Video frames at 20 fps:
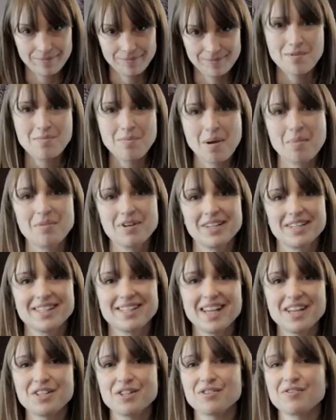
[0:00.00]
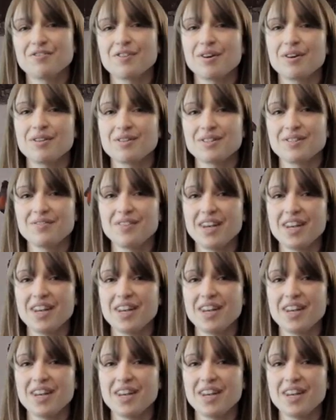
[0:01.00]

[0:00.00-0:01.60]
Remember to send your photos and